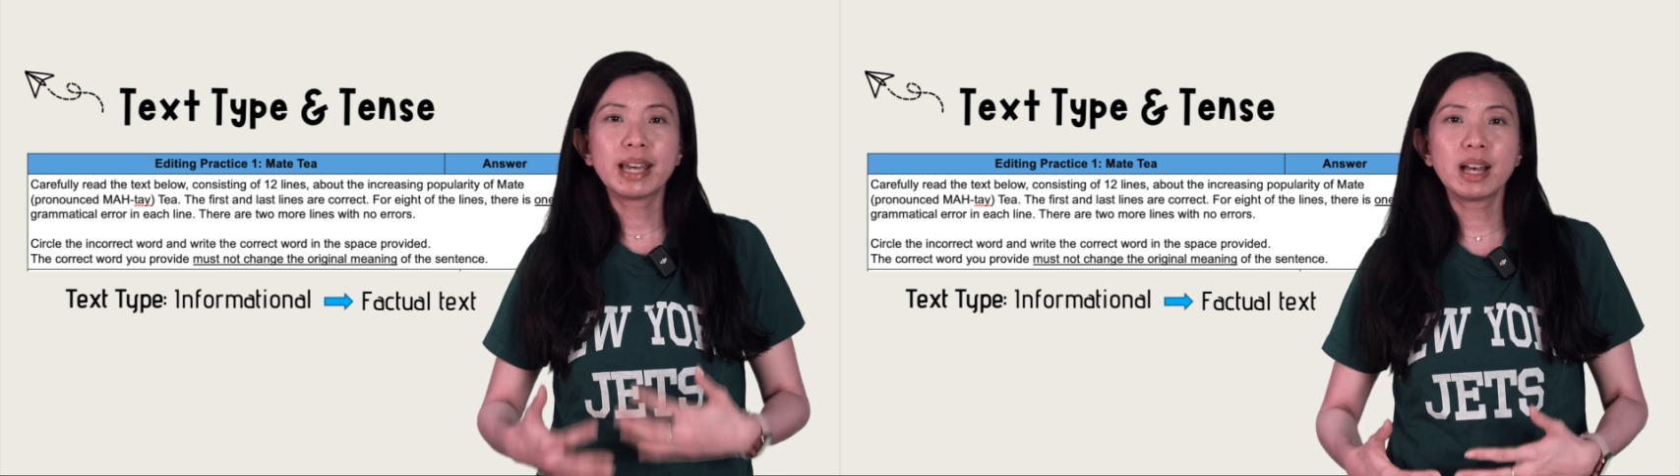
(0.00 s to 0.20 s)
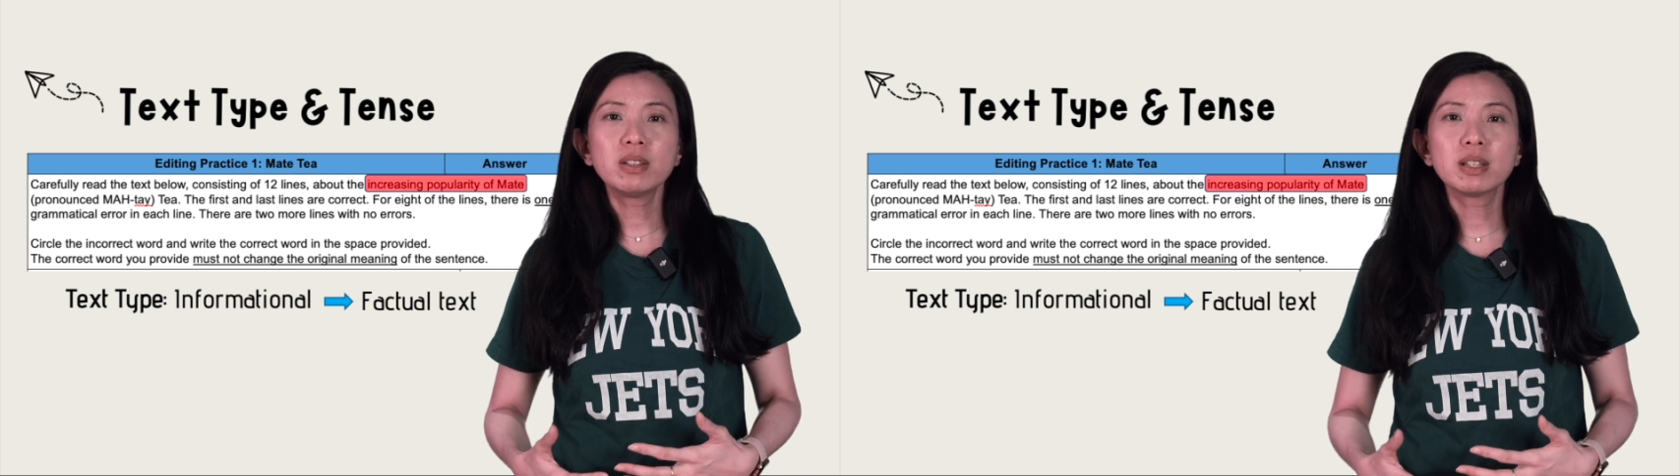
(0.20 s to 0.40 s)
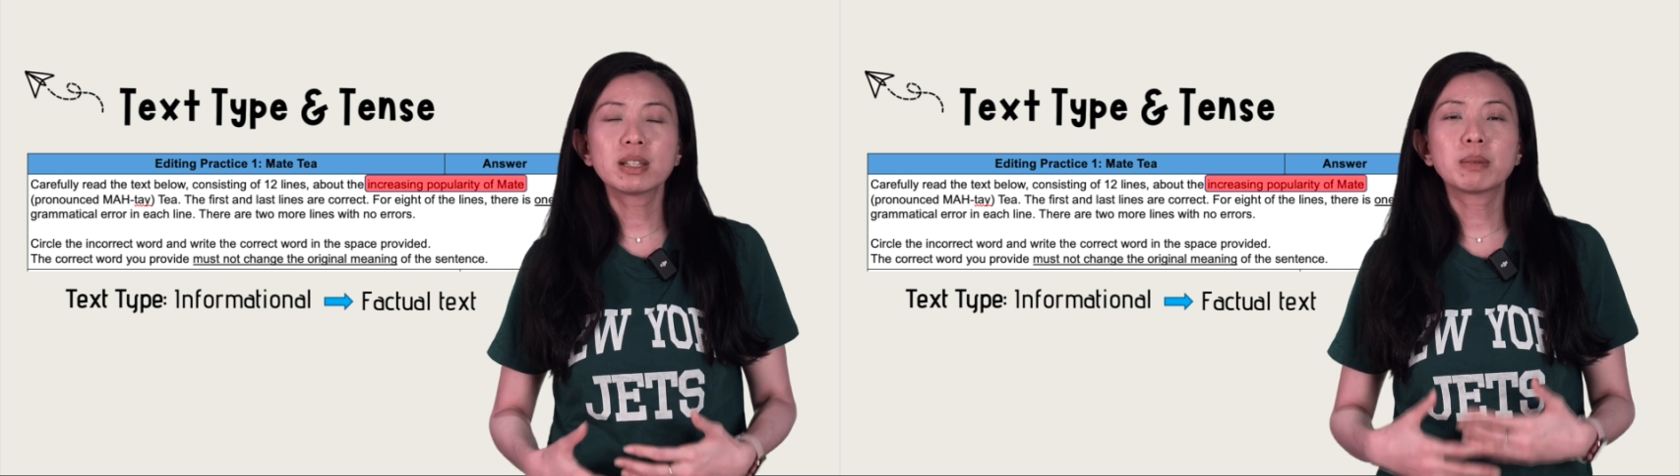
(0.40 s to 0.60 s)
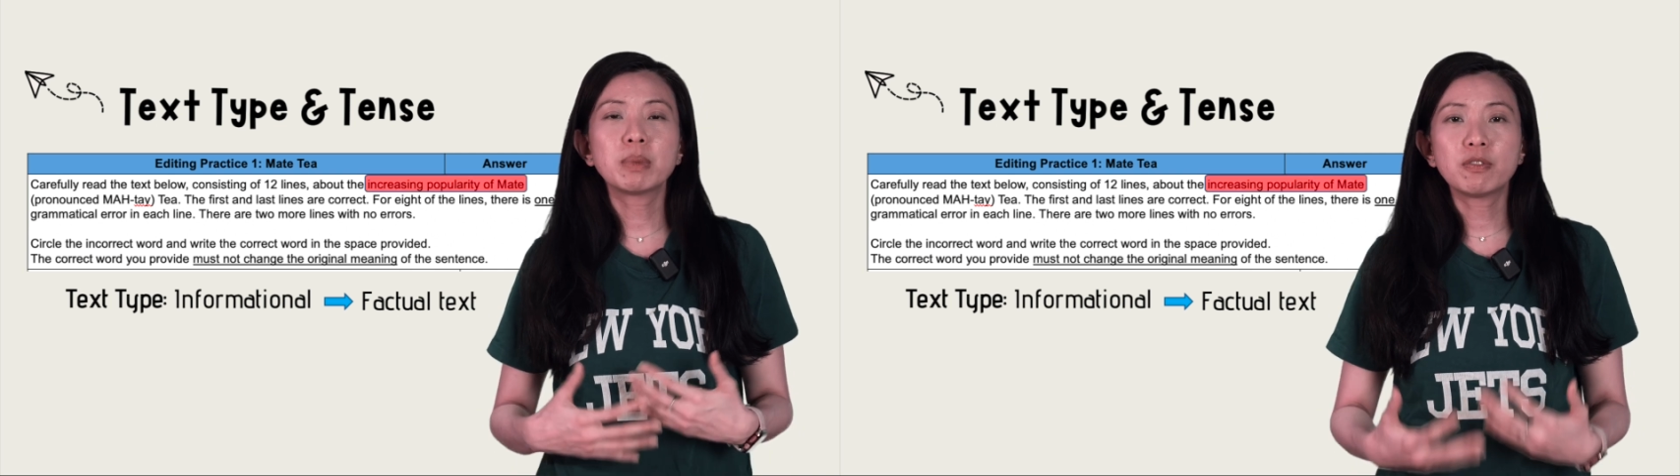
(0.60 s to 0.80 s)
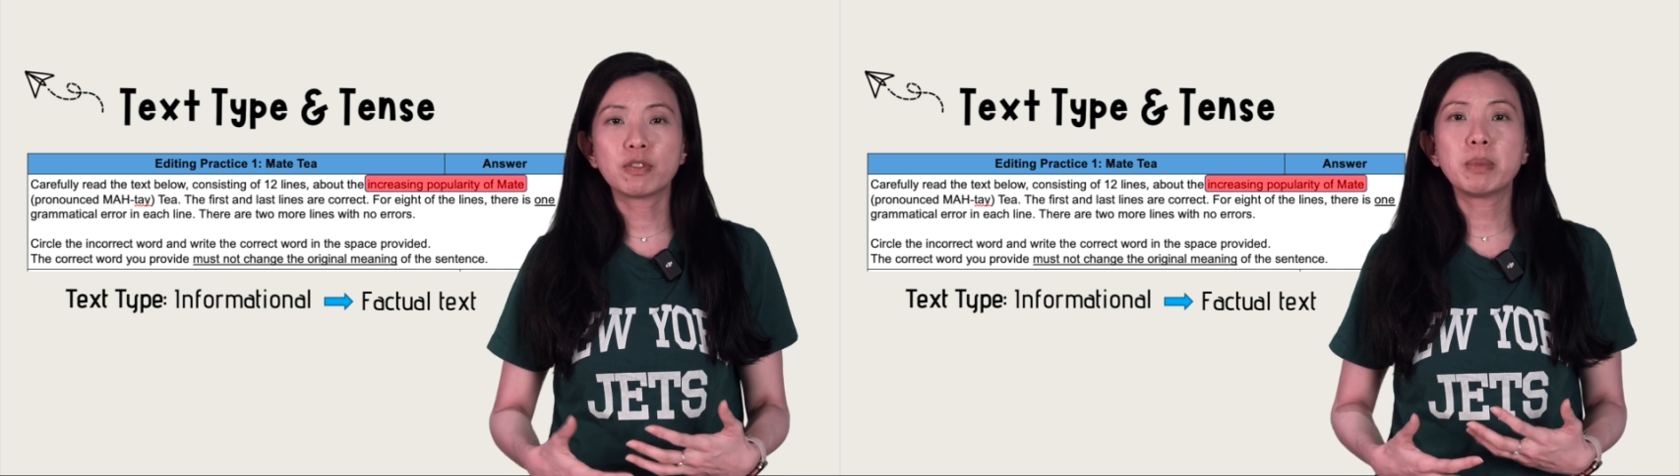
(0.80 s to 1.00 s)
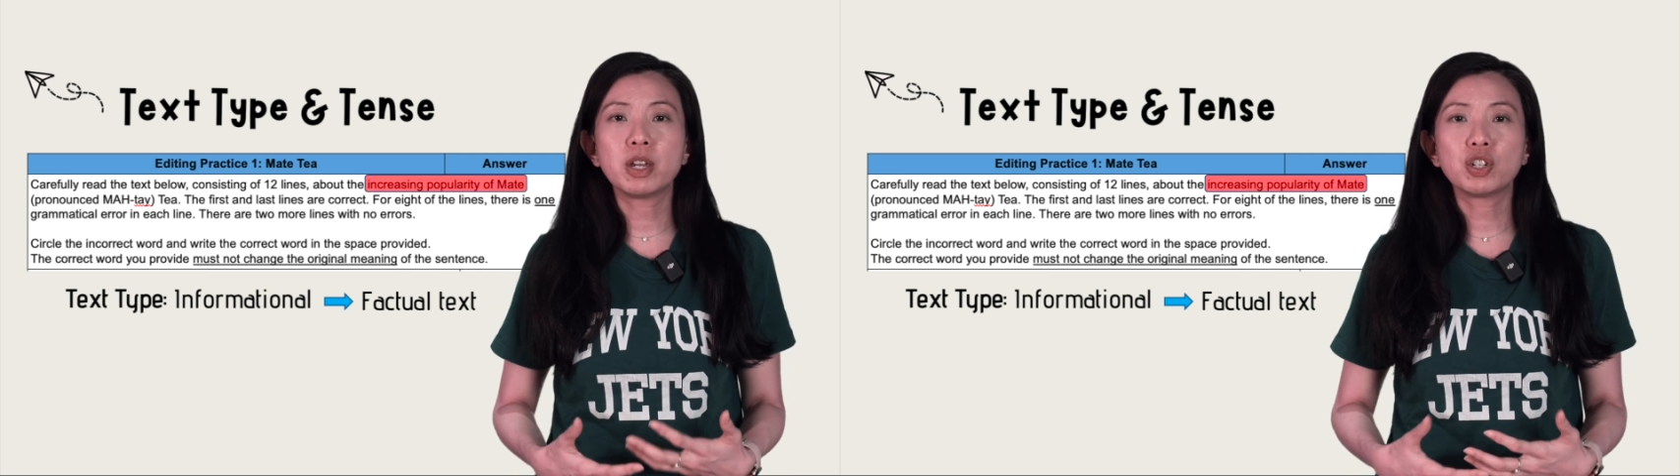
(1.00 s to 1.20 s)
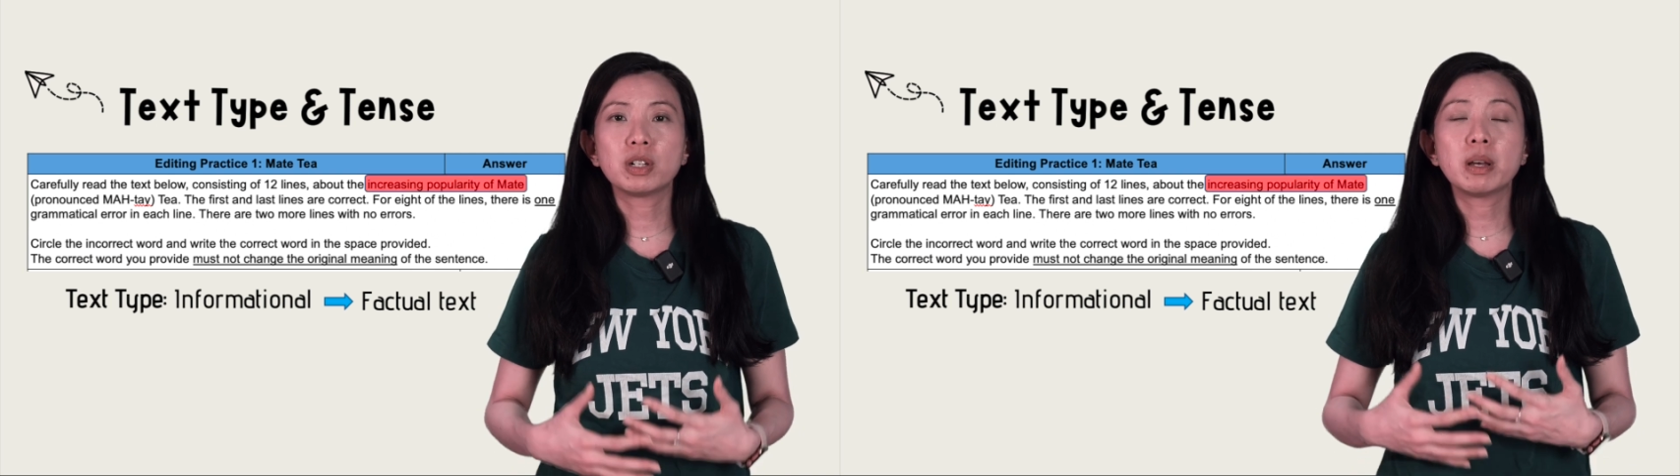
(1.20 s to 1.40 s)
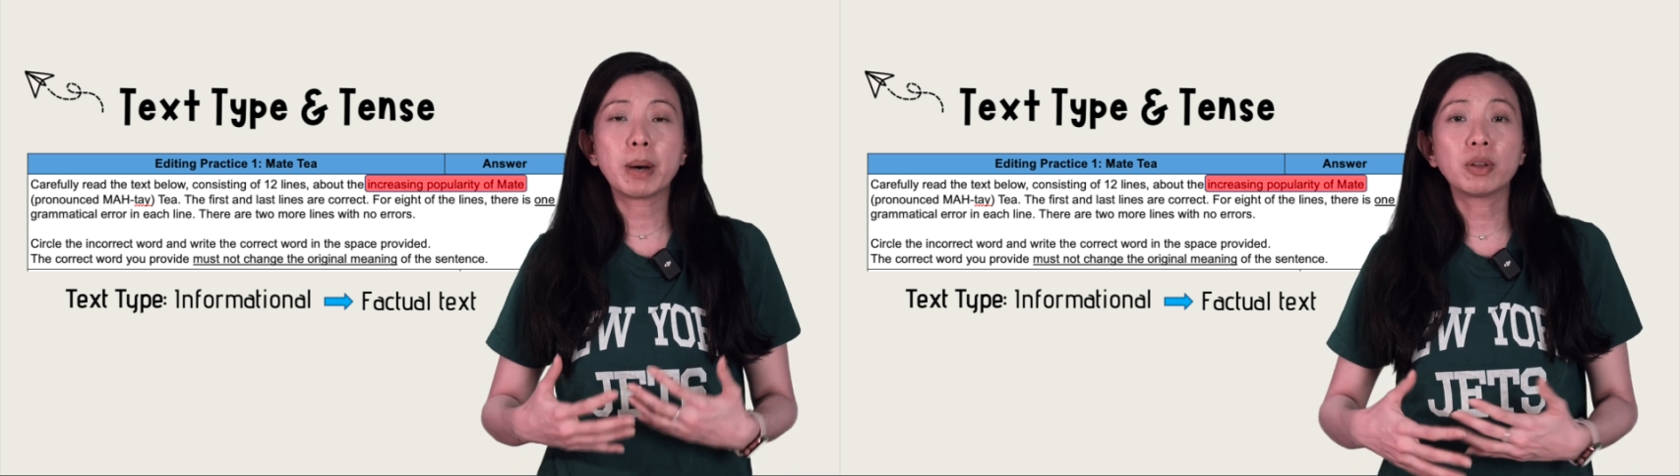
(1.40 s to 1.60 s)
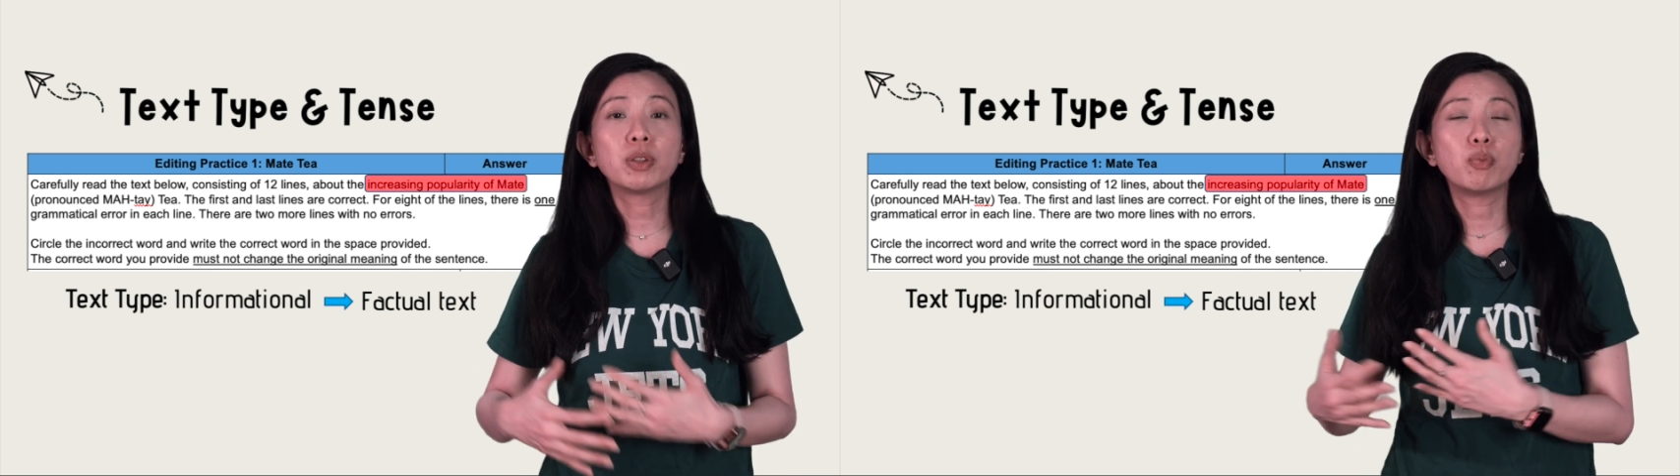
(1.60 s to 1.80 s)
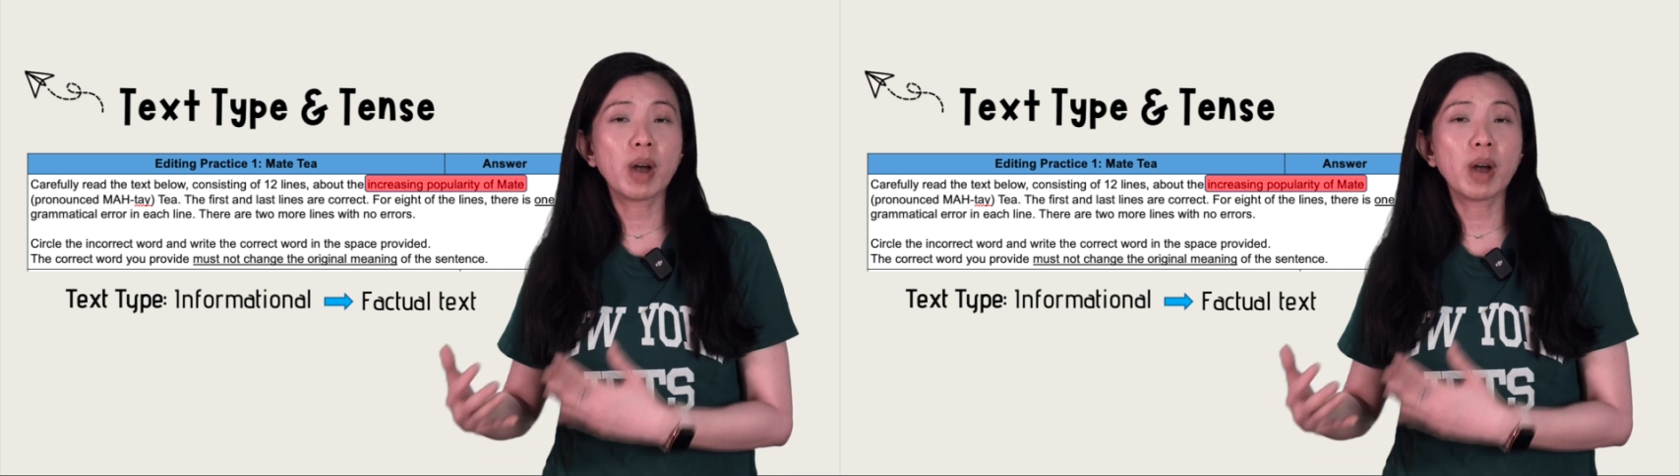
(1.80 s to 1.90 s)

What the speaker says: tells us some information about the